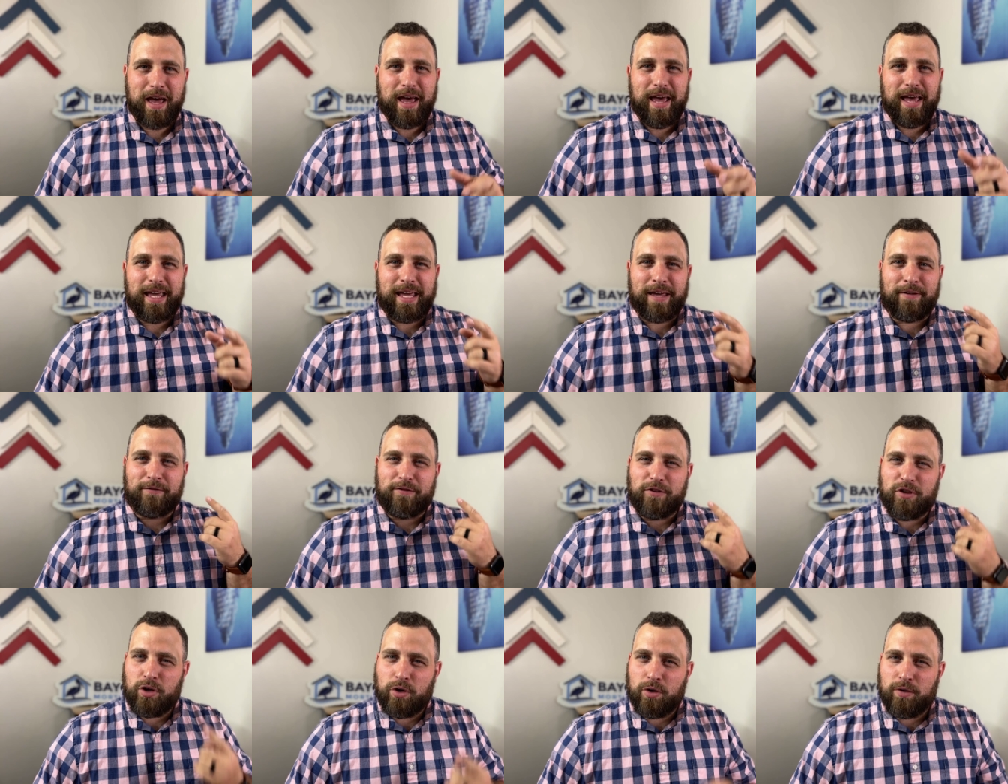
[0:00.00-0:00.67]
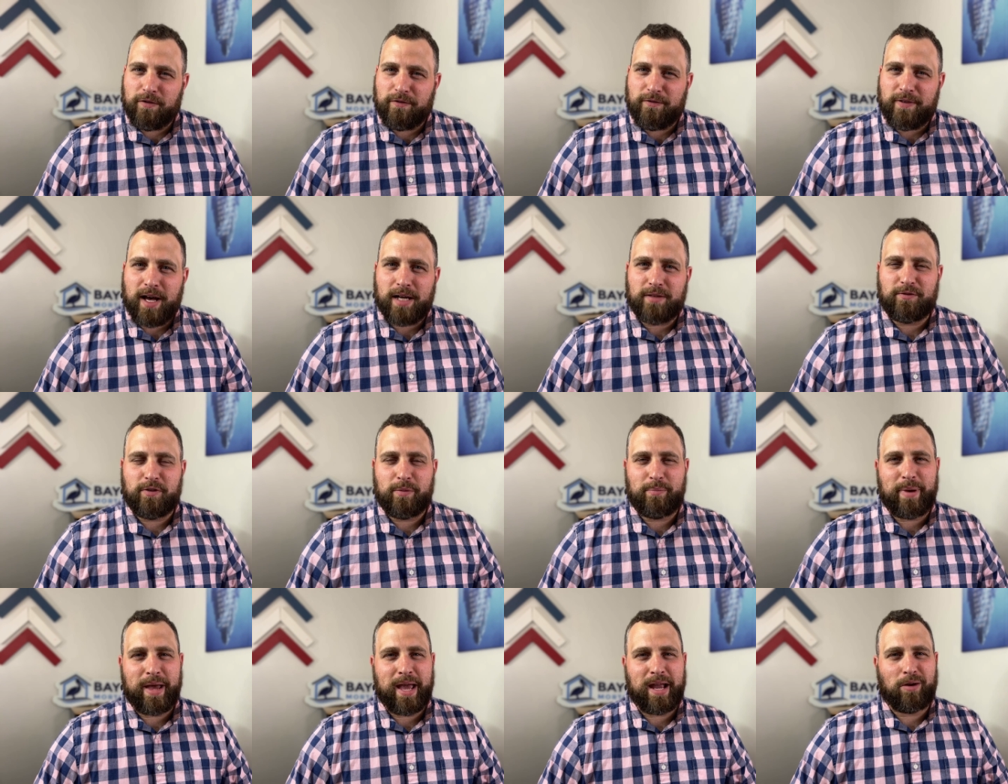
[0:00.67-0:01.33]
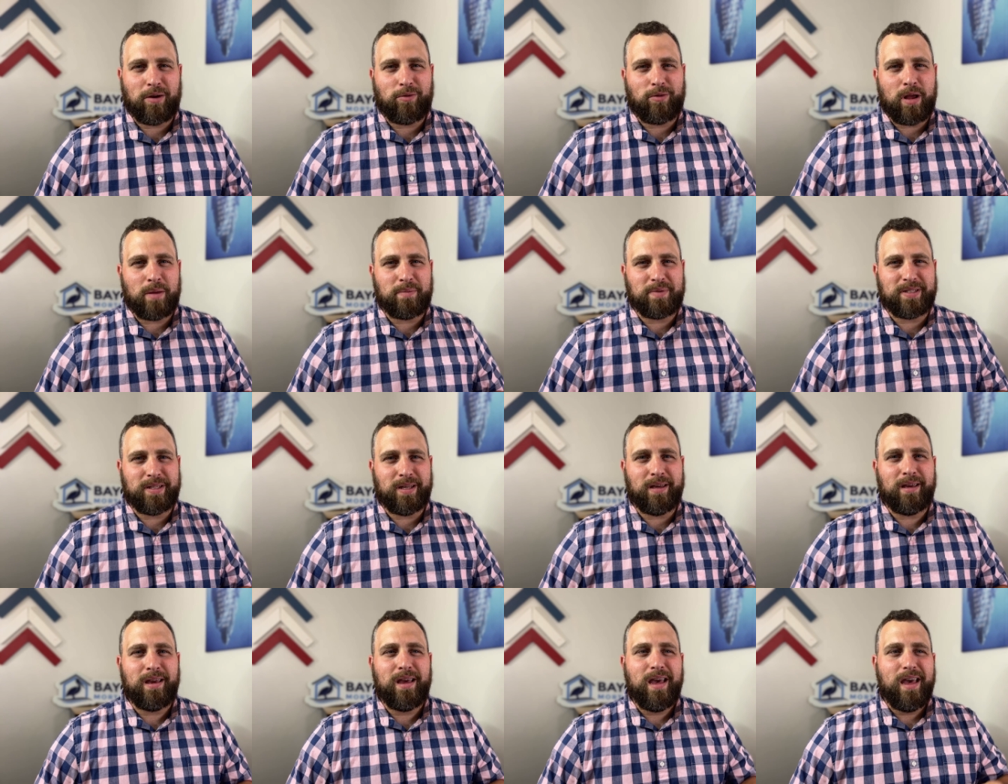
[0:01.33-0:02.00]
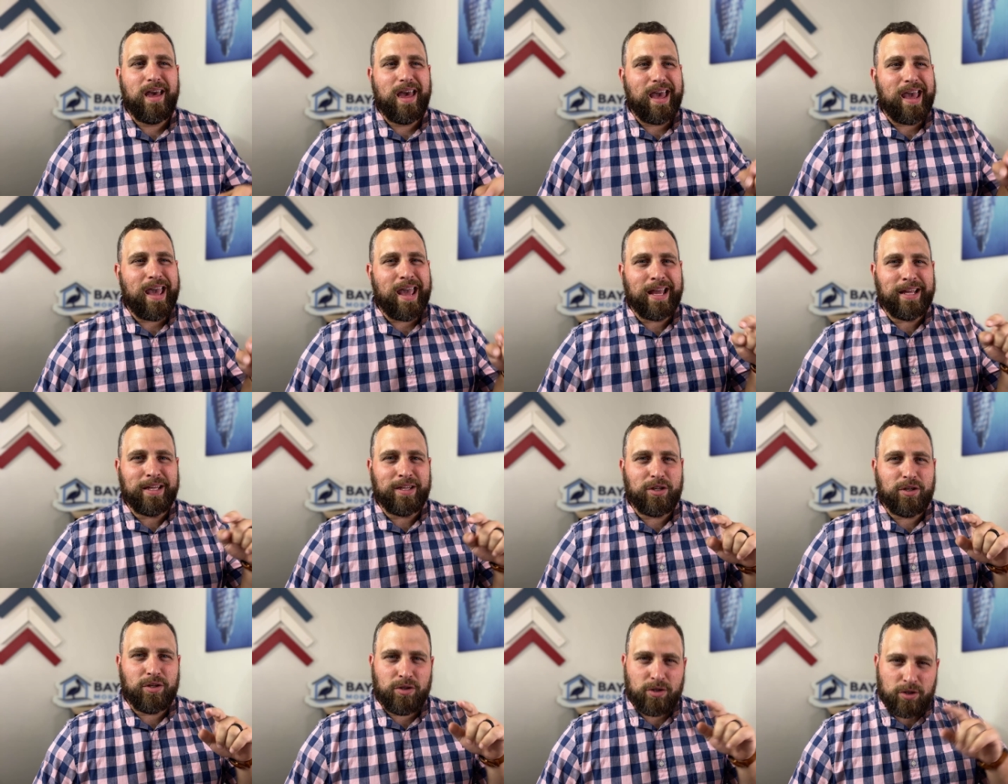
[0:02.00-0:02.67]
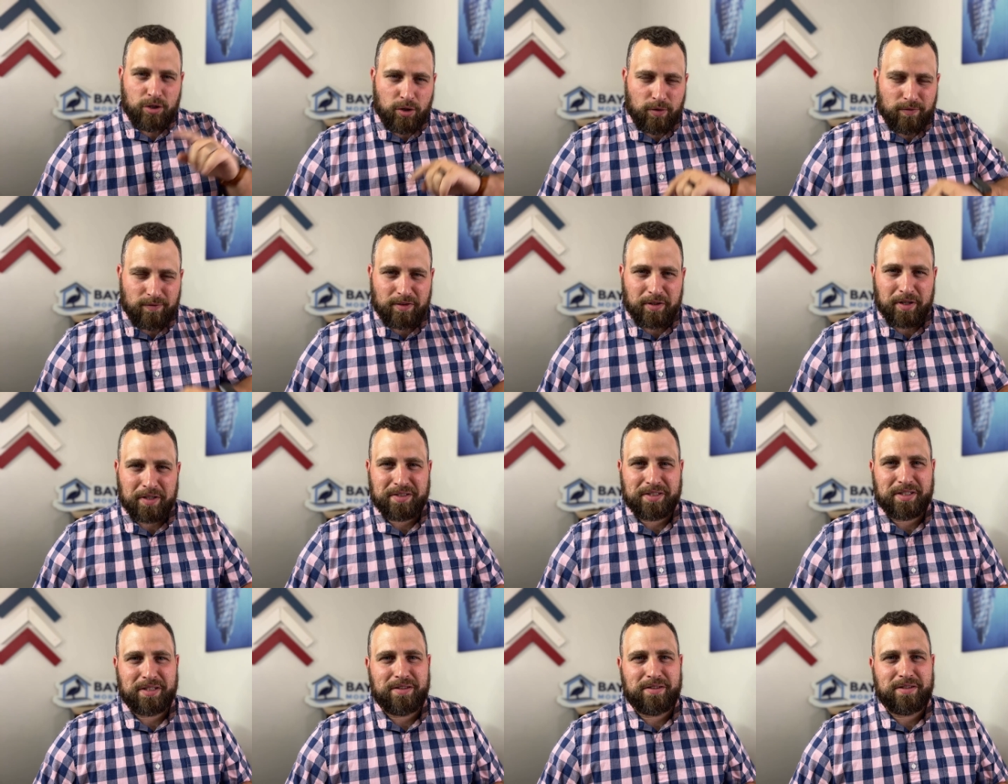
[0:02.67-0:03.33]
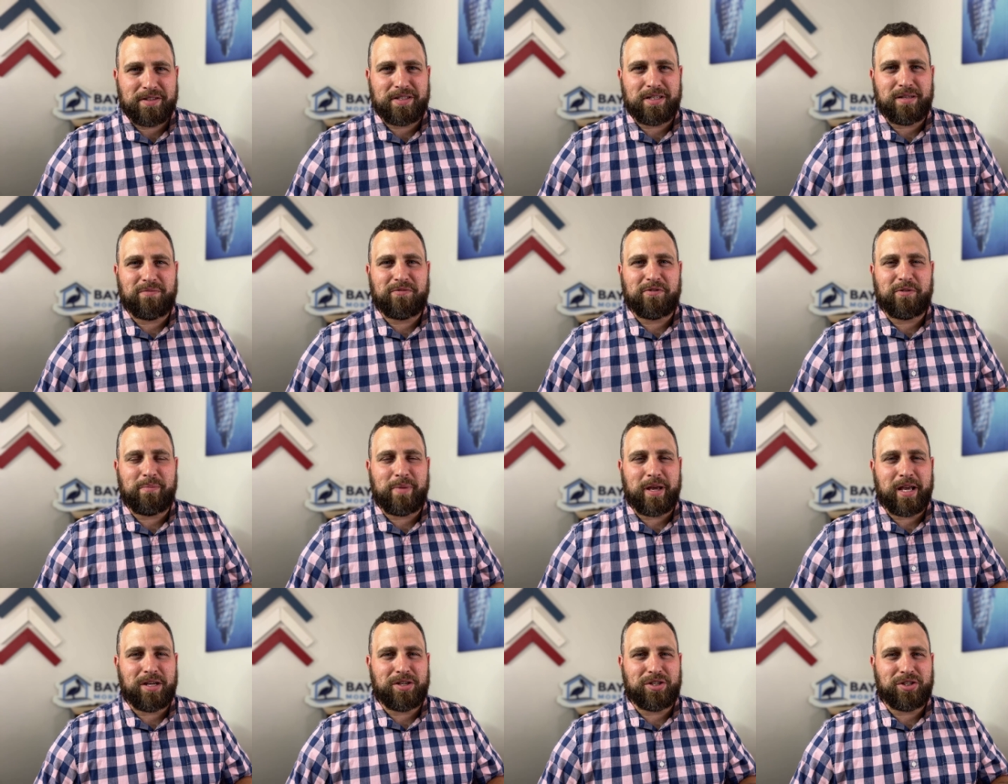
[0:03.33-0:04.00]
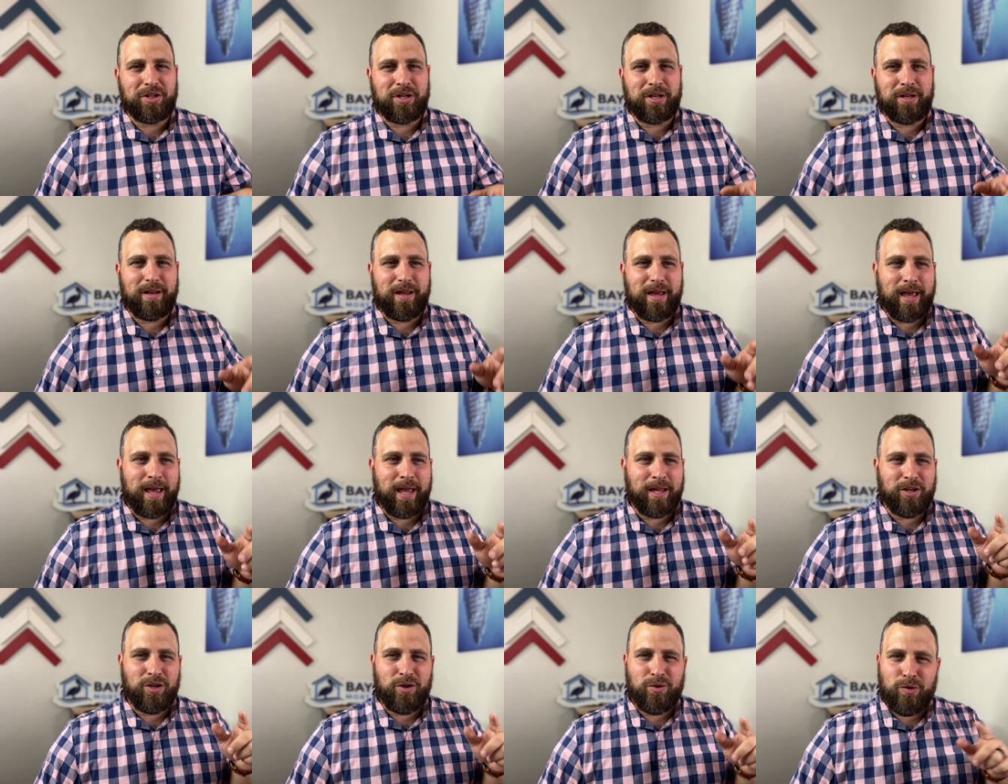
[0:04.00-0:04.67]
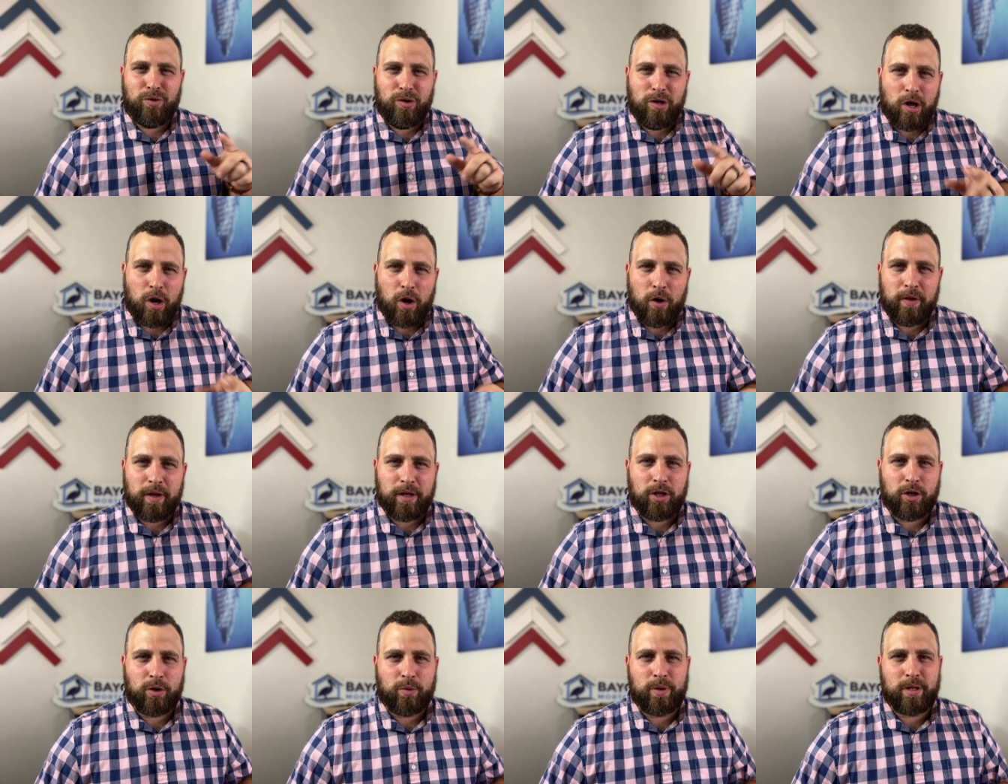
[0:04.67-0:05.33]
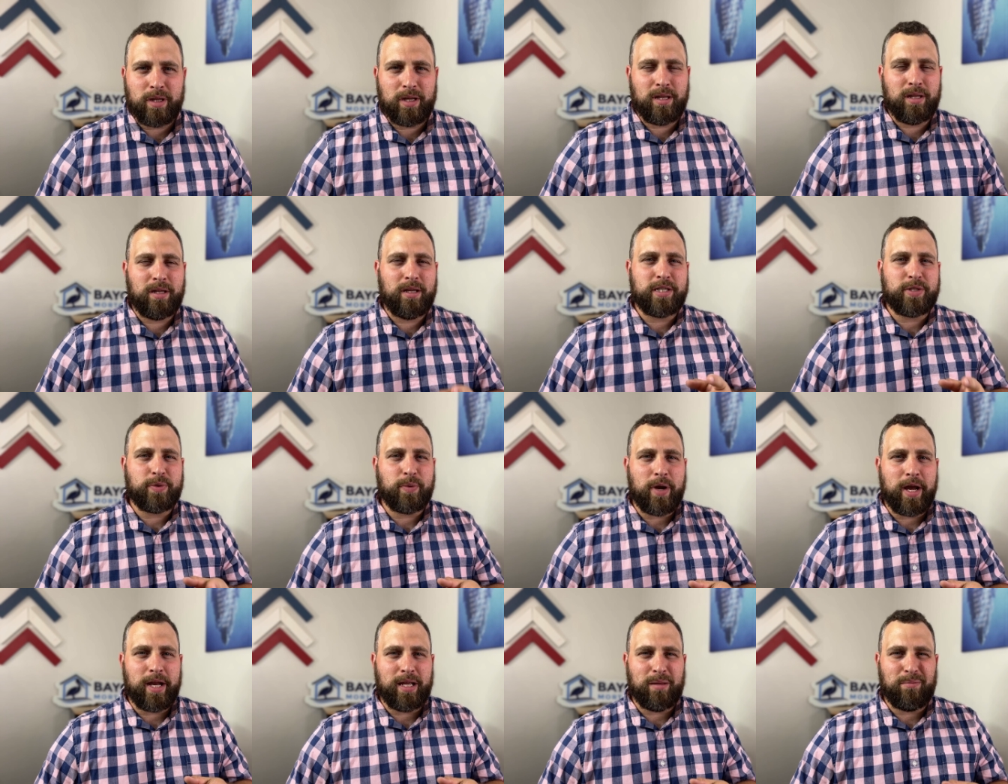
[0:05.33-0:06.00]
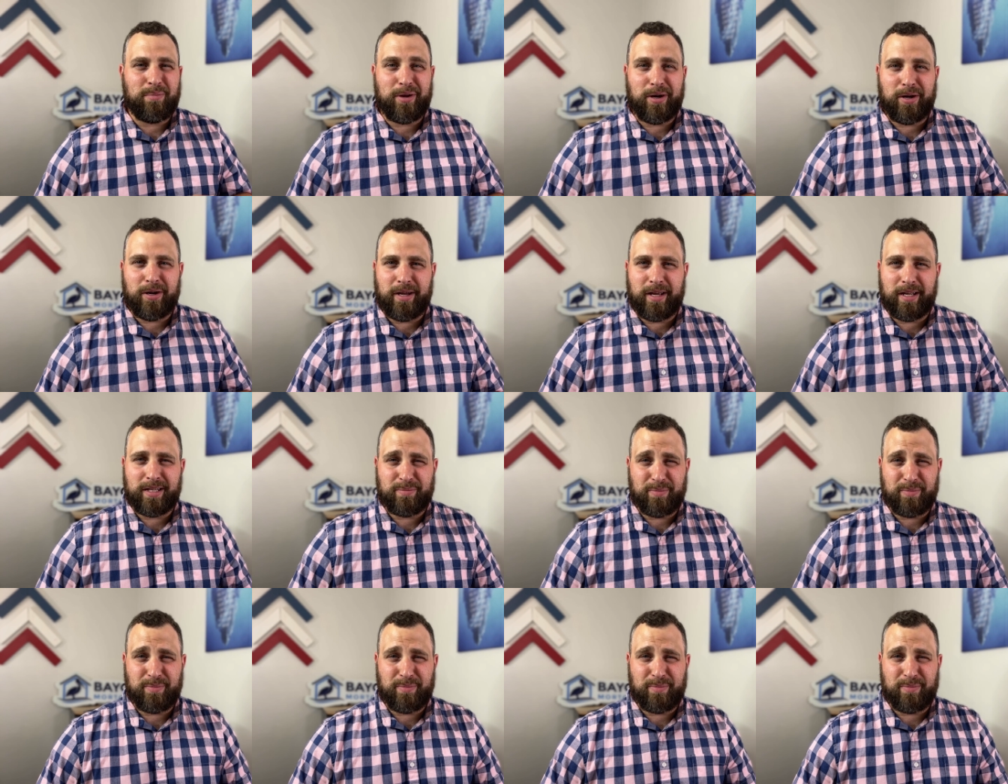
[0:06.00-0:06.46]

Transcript: If you filed for bankruptcy and you've listened to this information and you know that you're within these waiting periods,